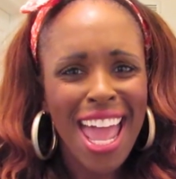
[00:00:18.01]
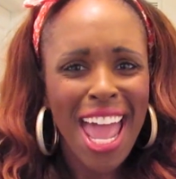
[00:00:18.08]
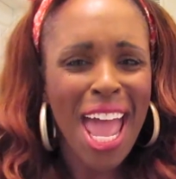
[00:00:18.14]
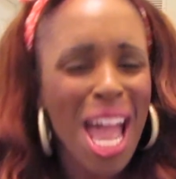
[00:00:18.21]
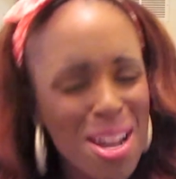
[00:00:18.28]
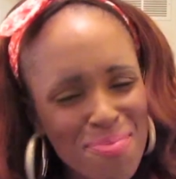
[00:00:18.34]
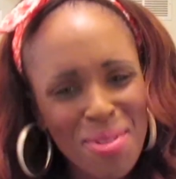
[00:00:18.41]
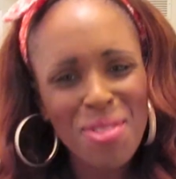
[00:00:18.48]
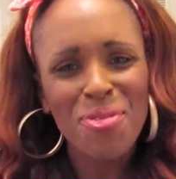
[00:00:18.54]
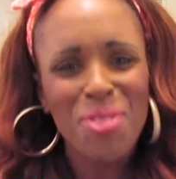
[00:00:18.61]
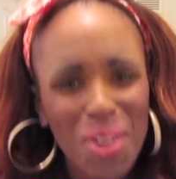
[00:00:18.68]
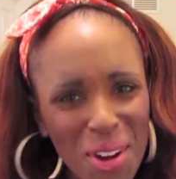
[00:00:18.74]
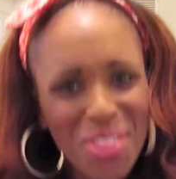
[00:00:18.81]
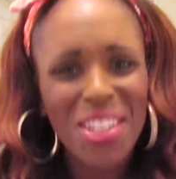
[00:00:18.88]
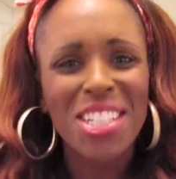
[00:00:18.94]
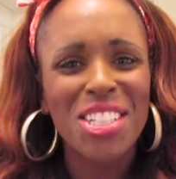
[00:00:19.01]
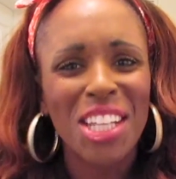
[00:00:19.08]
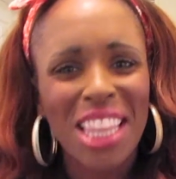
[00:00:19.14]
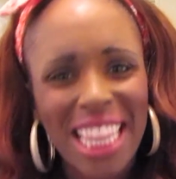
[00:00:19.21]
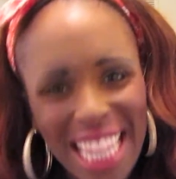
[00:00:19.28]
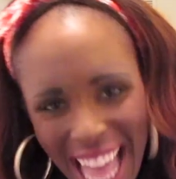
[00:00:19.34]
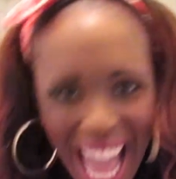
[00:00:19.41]
Happy 4th of
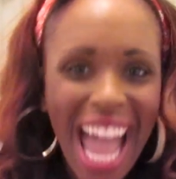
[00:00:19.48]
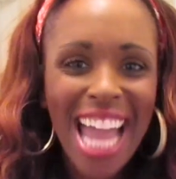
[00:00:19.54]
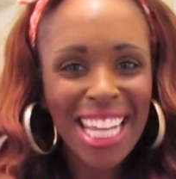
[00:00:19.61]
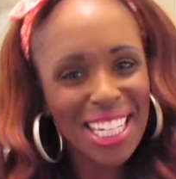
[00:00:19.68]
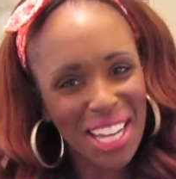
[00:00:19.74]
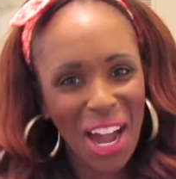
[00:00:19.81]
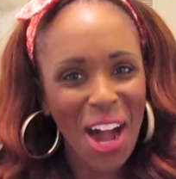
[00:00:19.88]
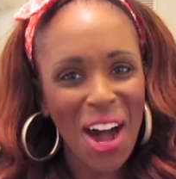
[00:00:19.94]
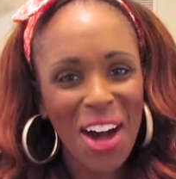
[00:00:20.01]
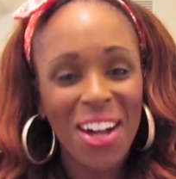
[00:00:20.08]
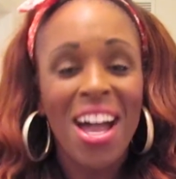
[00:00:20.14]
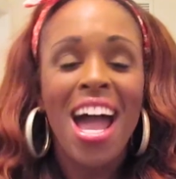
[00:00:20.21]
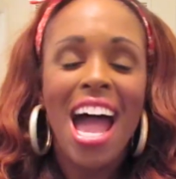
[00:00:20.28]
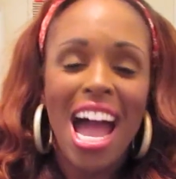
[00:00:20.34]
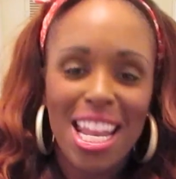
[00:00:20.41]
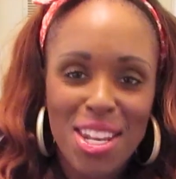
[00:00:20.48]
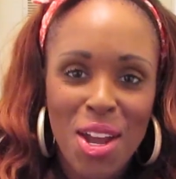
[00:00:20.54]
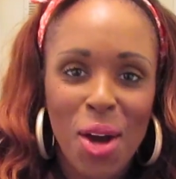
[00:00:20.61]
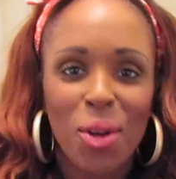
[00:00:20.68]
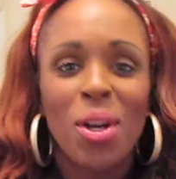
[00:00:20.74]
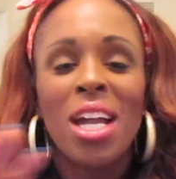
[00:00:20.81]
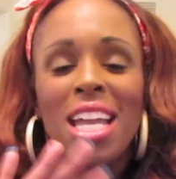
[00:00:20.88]
July, y'all. I
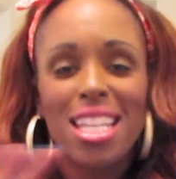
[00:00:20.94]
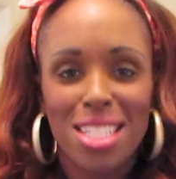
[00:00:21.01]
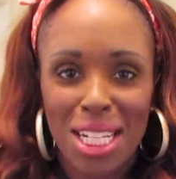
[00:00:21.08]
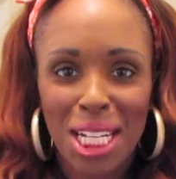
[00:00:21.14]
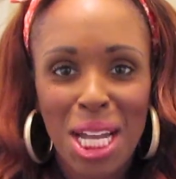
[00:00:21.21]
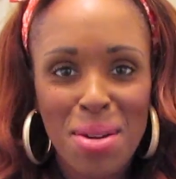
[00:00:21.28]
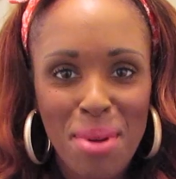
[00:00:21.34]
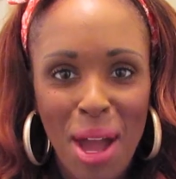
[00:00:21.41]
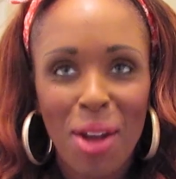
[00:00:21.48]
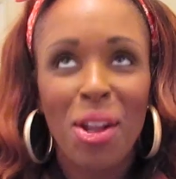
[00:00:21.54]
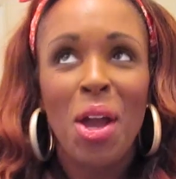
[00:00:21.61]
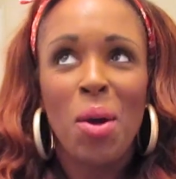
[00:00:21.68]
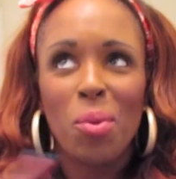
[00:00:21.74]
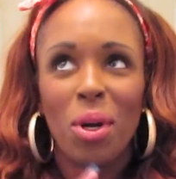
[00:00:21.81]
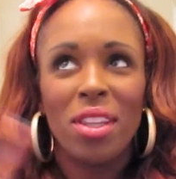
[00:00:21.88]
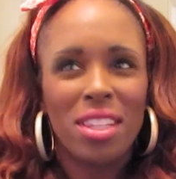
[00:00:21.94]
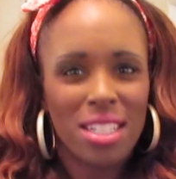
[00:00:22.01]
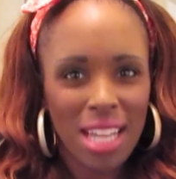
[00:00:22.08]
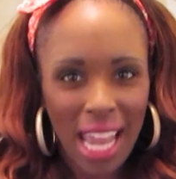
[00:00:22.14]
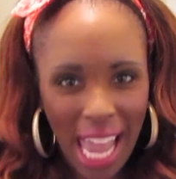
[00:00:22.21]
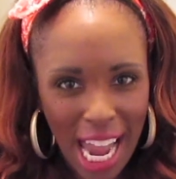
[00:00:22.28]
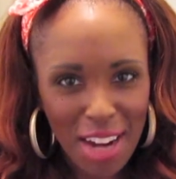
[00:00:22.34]
know it's gonna come out, what, the
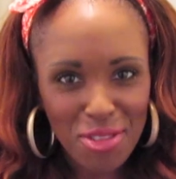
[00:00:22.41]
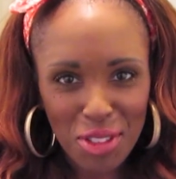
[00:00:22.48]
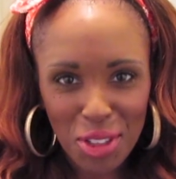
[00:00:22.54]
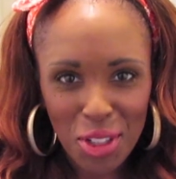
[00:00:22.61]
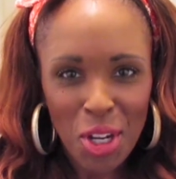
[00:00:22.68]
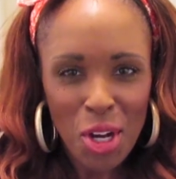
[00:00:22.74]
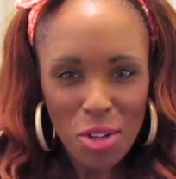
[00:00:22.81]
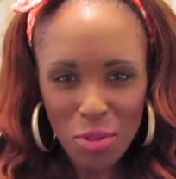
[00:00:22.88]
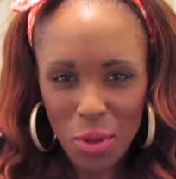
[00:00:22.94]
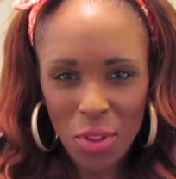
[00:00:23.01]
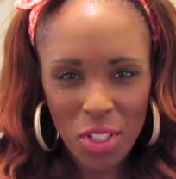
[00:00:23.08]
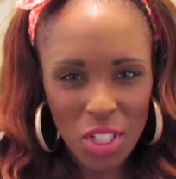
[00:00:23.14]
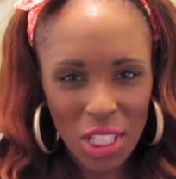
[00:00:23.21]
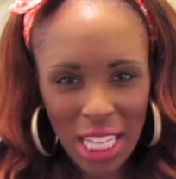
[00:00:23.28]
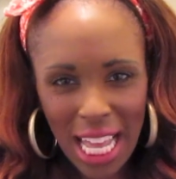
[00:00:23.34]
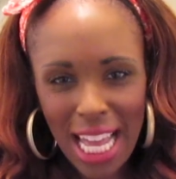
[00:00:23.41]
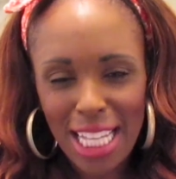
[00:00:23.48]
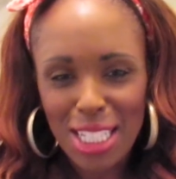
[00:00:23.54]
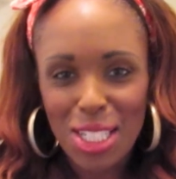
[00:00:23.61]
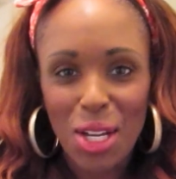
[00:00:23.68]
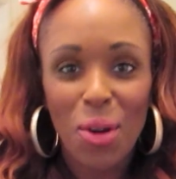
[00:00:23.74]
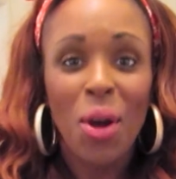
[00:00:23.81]
day after 4th of July.
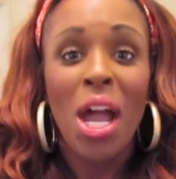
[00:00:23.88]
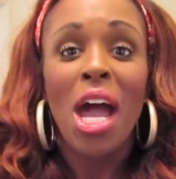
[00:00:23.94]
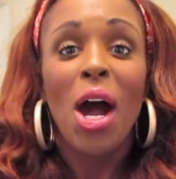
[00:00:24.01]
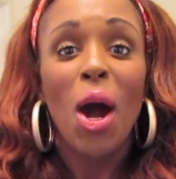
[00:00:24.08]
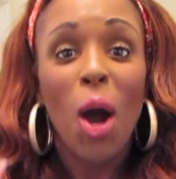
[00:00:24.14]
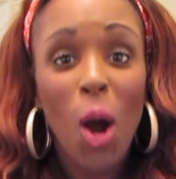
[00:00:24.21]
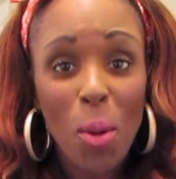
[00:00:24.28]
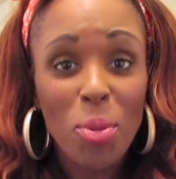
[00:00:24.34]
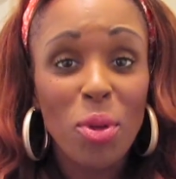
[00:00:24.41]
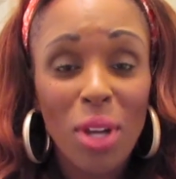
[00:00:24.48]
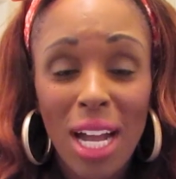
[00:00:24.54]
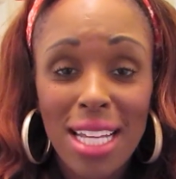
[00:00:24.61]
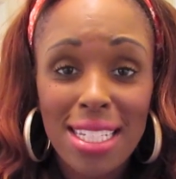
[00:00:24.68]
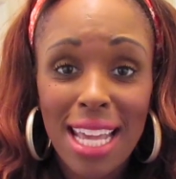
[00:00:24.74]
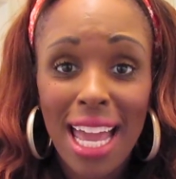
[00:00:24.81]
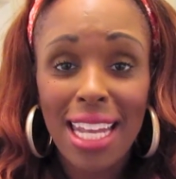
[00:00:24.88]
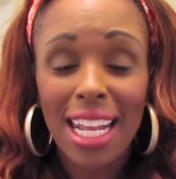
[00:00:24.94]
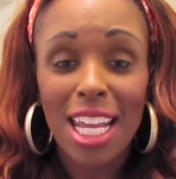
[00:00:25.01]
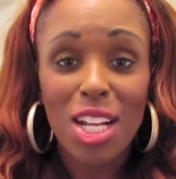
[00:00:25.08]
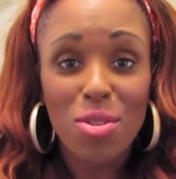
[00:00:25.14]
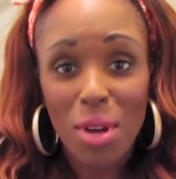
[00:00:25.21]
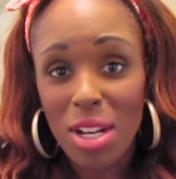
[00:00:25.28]
So hope you guys had
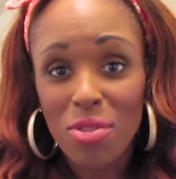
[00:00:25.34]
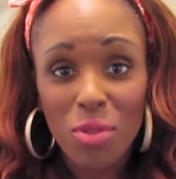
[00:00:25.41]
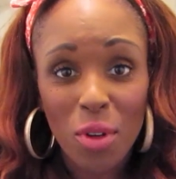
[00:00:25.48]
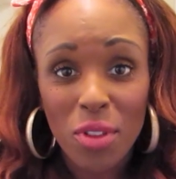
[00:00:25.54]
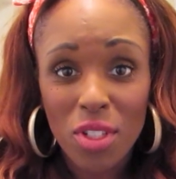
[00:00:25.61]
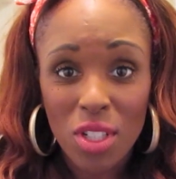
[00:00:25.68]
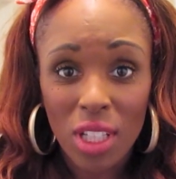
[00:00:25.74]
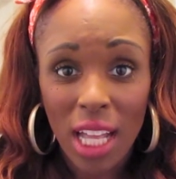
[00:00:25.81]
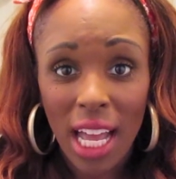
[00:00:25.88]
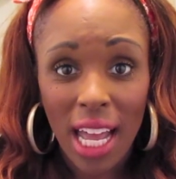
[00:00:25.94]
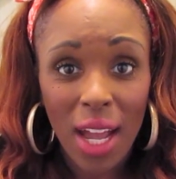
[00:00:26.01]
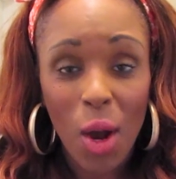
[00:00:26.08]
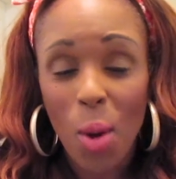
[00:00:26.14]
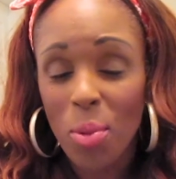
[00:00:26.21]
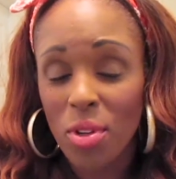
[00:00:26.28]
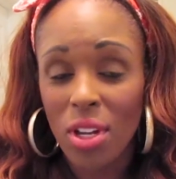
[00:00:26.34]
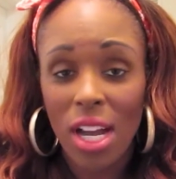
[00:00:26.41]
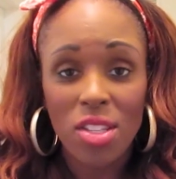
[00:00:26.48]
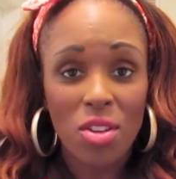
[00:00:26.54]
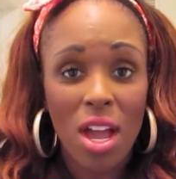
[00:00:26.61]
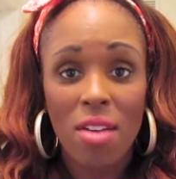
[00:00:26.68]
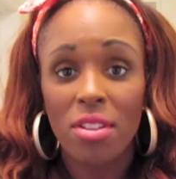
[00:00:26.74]
a great 4th of July. Hope you
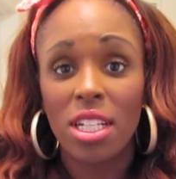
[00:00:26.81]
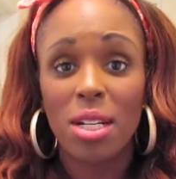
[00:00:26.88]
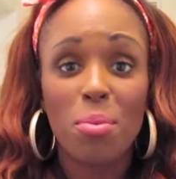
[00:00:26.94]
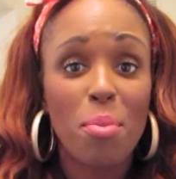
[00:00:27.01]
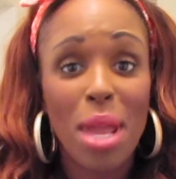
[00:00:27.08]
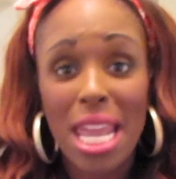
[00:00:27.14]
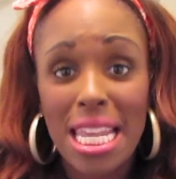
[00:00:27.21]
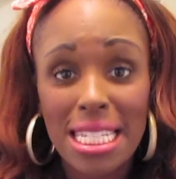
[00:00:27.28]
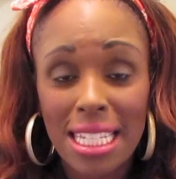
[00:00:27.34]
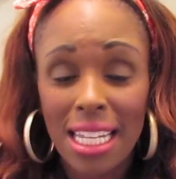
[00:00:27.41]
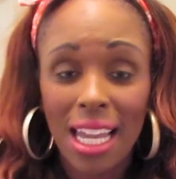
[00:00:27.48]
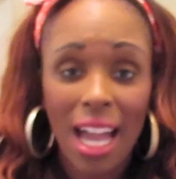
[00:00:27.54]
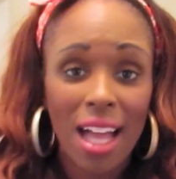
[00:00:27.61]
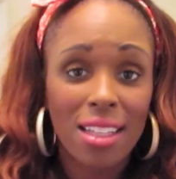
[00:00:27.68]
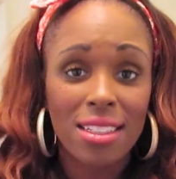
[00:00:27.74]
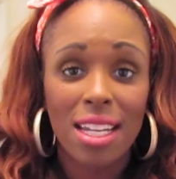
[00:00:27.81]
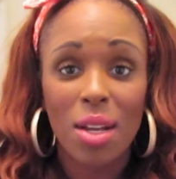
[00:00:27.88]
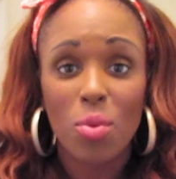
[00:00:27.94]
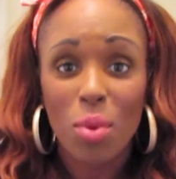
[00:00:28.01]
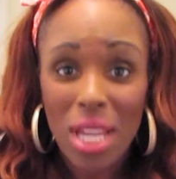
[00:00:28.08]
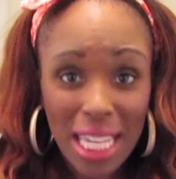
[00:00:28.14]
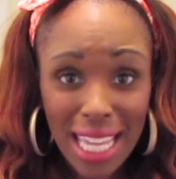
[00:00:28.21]
guys are having an amazing holiday
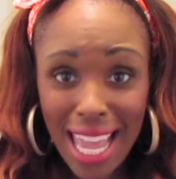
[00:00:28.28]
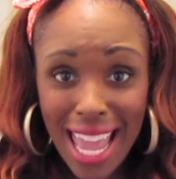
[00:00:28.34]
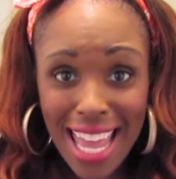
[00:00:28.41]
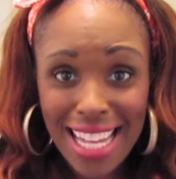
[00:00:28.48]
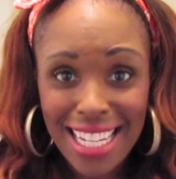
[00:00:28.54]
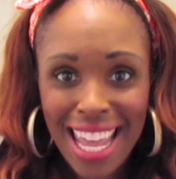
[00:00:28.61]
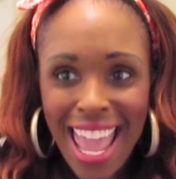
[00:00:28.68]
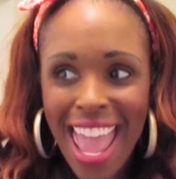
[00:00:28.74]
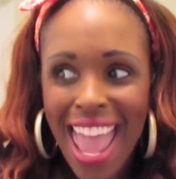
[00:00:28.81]
weekend.